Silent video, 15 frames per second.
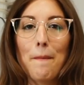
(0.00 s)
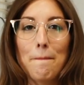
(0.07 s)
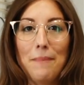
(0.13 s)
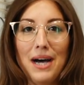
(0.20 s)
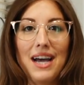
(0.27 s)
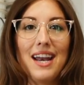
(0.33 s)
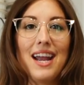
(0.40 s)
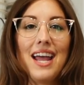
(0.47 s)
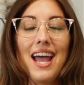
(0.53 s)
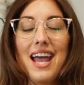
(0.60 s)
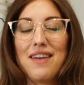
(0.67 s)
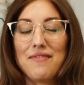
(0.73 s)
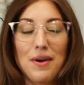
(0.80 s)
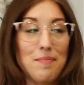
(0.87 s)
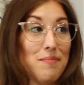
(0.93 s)
but
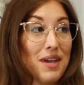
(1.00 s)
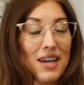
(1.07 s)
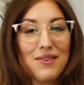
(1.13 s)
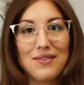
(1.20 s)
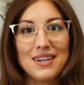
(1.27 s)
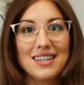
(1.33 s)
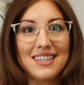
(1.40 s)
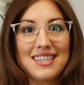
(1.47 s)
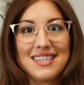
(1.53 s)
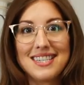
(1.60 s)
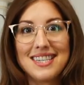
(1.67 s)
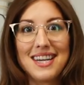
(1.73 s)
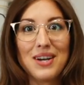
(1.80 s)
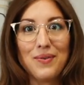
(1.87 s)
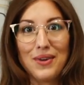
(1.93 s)
if I'm being
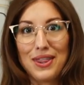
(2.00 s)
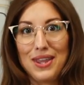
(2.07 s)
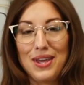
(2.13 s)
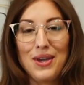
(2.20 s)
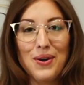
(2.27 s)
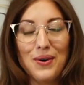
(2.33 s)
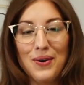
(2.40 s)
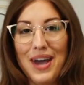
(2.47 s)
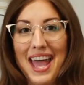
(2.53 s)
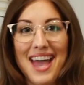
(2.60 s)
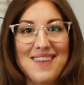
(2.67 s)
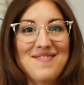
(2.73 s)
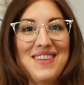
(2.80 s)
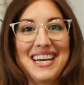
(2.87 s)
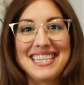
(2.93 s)
realistic with you
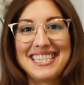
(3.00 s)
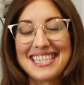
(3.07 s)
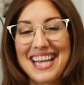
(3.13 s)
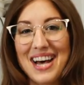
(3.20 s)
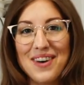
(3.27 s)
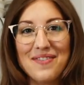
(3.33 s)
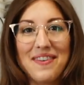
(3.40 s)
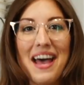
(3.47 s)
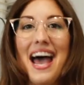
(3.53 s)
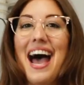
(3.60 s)
and myself,